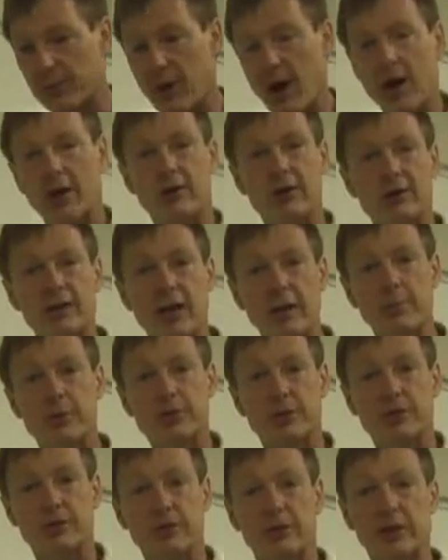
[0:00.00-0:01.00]
moderate
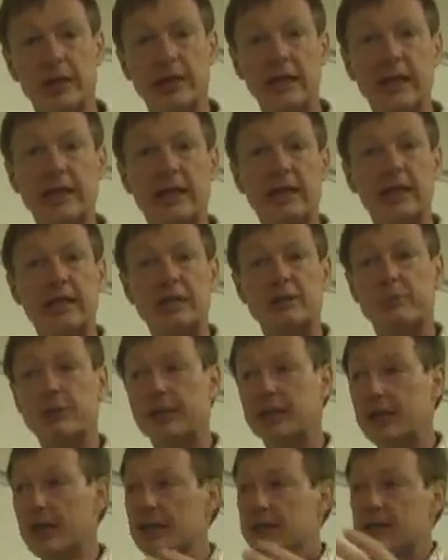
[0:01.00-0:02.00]
temperatures is
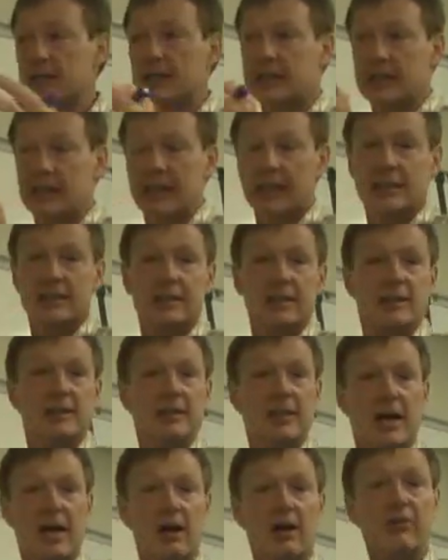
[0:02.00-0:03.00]
because it gets its
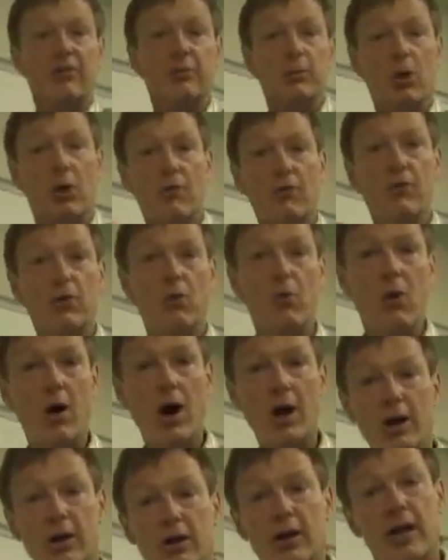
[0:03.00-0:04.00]
air from over the
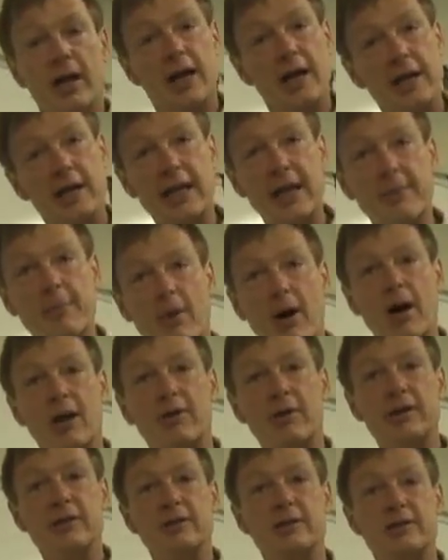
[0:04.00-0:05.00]
water. That
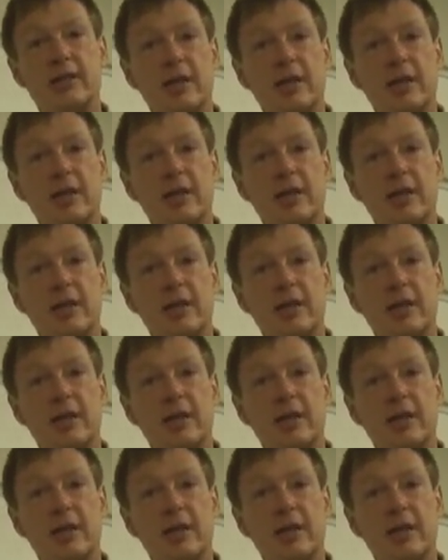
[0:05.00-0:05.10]
moderates the